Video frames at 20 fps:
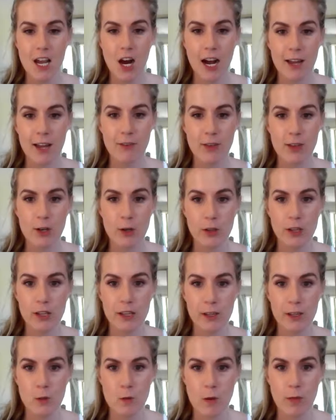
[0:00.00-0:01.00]
I feel that
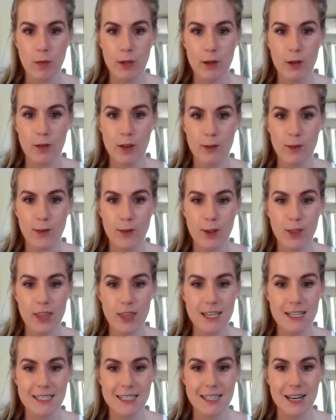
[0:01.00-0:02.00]
there was probably a fair few
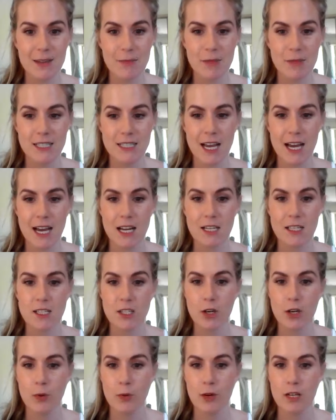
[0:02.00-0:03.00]
things that I missed out.
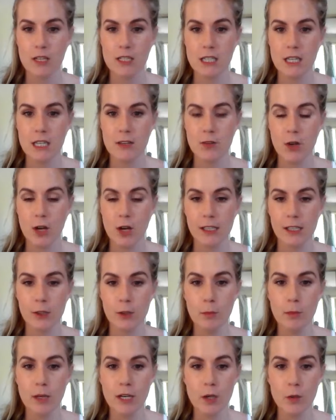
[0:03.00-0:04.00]
So I wanted to give you a
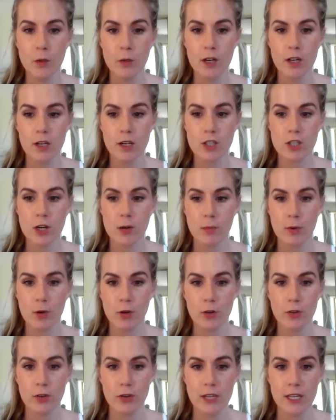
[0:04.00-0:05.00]
little mini workshop
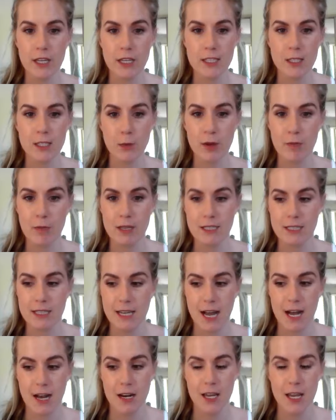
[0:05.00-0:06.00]
on things that we missed
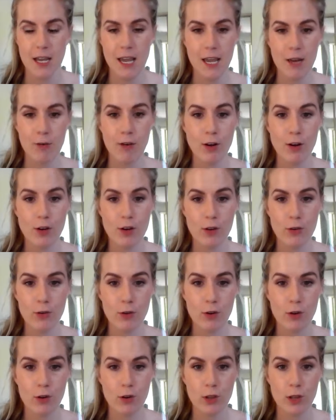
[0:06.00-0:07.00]
out, run you
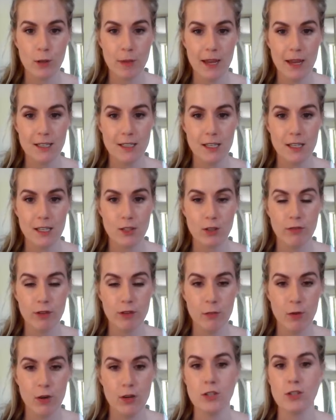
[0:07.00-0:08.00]
through the basics of
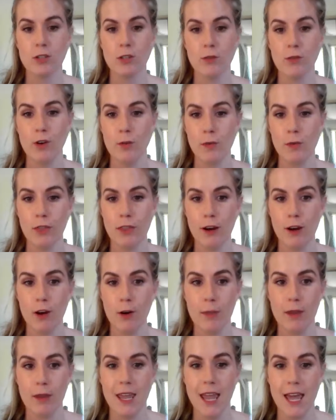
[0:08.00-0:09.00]
emotional
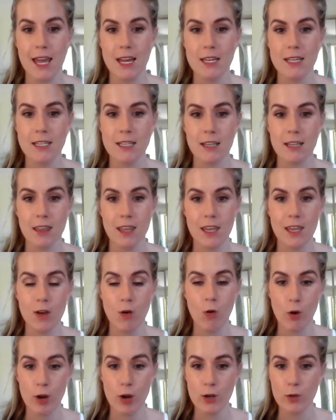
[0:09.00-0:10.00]
aromatherapy and the
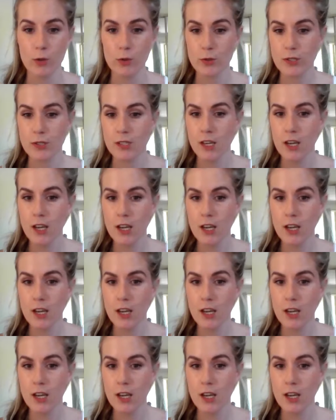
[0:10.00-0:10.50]
oils.